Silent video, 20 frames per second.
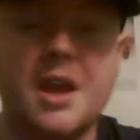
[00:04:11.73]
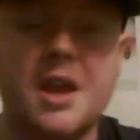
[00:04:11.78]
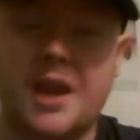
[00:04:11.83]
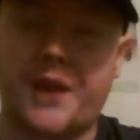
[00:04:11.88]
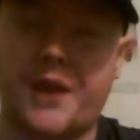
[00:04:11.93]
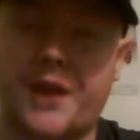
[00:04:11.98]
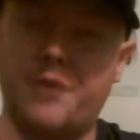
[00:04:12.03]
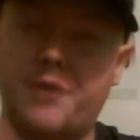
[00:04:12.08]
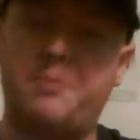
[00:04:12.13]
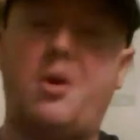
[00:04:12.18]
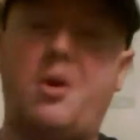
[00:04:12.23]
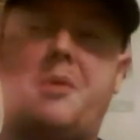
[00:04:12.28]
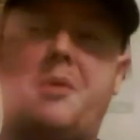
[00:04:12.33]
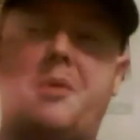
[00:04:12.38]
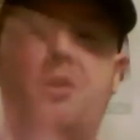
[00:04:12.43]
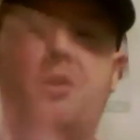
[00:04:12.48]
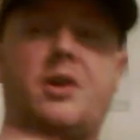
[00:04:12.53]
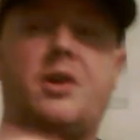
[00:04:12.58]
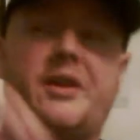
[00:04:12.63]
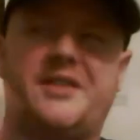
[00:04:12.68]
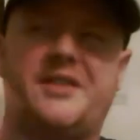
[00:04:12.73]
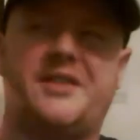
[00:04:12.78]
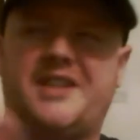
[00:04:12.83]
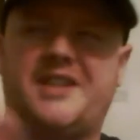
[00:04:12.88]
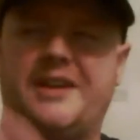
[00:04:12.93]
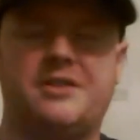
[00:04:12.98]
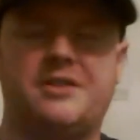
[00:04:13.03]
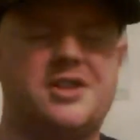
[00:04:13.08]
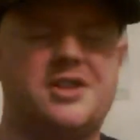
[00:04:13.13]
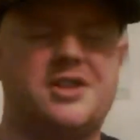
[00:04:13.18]
They're throwing popcorn at this
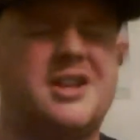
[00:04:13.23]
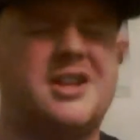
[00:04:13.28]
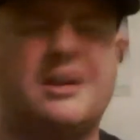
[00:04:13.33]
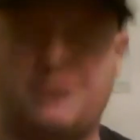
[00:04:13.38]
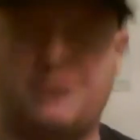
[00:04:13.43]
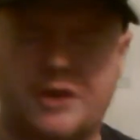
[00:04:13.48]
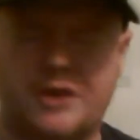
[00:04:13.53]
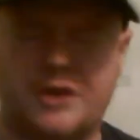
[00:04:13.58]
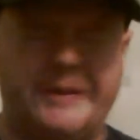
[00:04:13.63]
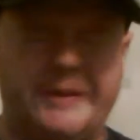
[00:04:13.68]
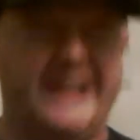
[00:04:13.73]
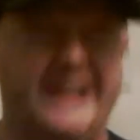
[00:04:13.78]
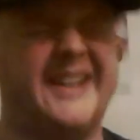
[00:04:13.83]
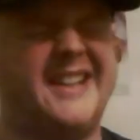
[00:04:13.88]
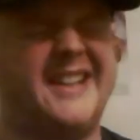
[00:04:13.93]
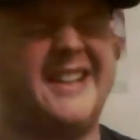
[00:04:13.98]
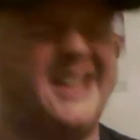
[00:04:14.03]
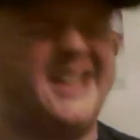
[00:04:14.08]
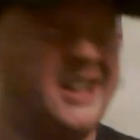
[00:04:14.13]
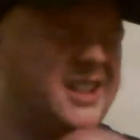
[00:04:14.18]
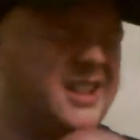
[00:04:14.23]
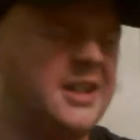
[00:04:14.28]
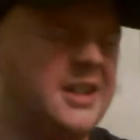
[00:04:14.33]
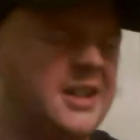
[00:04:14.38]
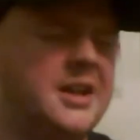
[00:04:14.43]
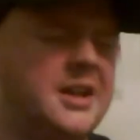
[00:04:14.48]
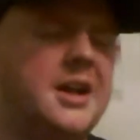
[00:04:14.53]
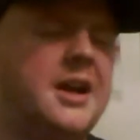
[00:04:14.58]
girl. She's getting really irritated,